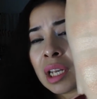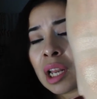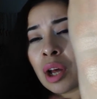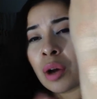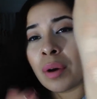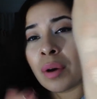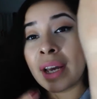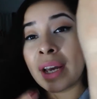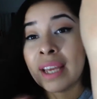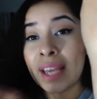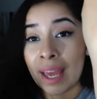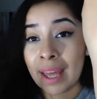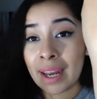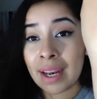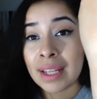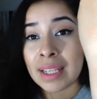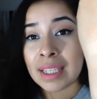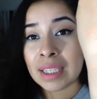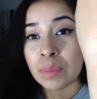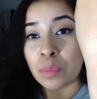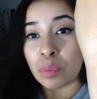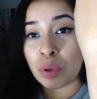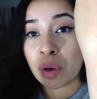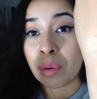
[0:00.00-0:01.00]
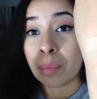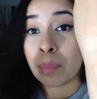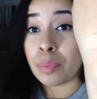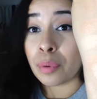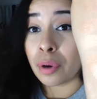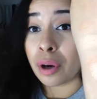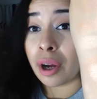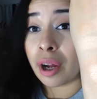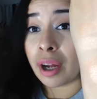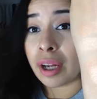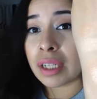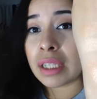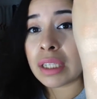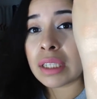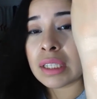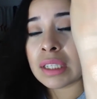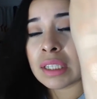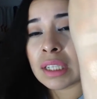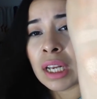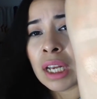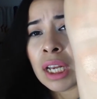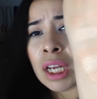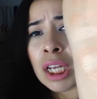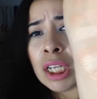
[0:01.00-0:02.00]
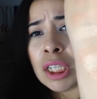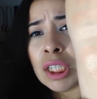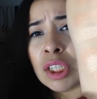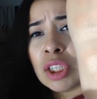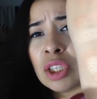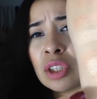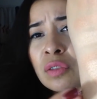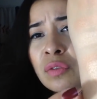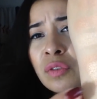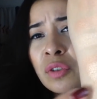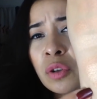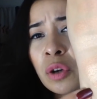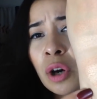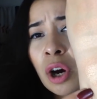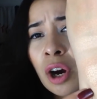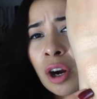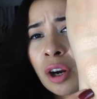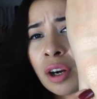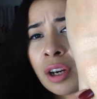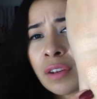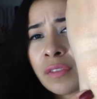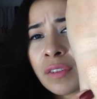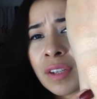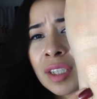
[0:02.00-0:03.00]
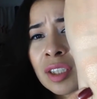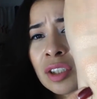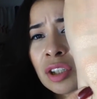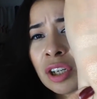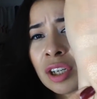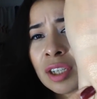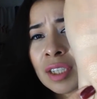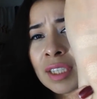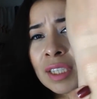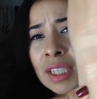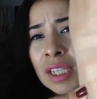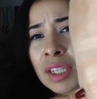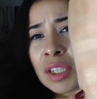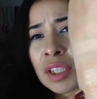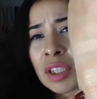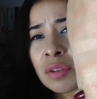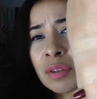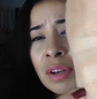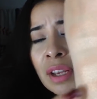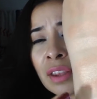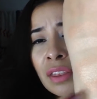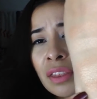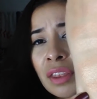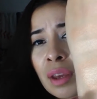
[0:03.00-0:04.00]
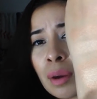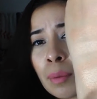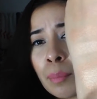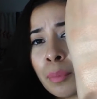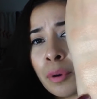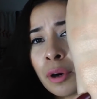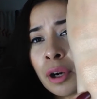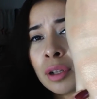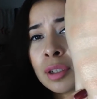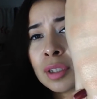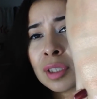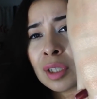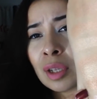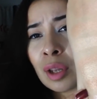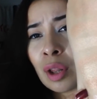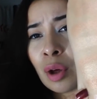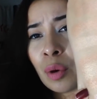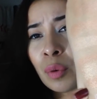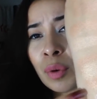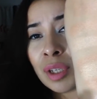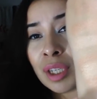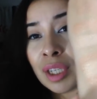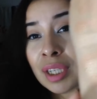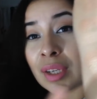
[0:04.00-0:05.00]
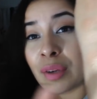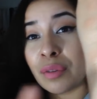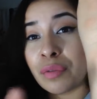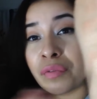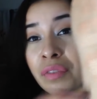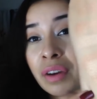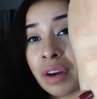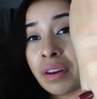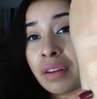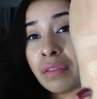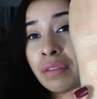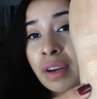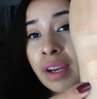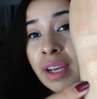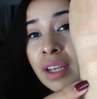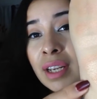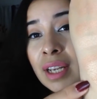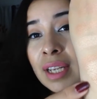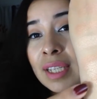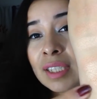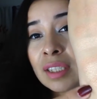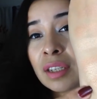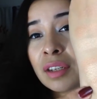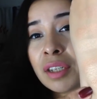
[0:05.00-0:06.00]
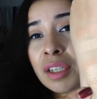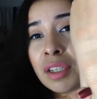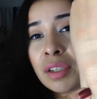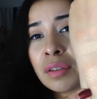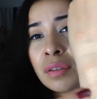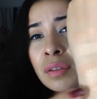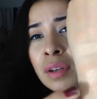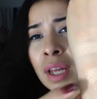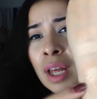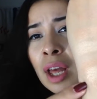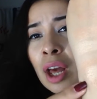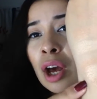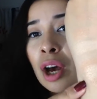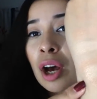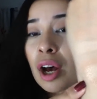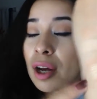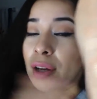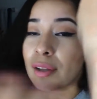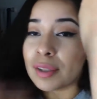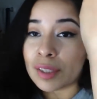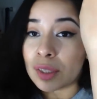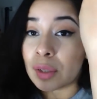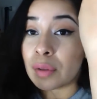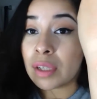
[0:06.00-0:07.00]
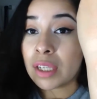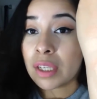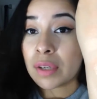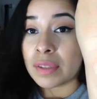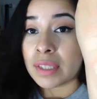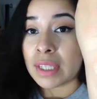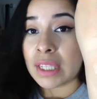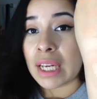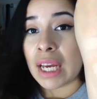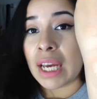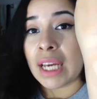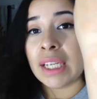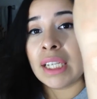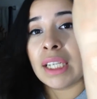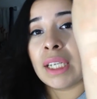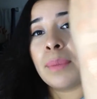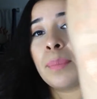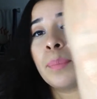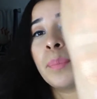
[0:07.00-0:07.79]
Glow again is more bronzed. So if you are of a dark skin tone, I think Bronze Glow would look very nice on you. Also Gilded Honey,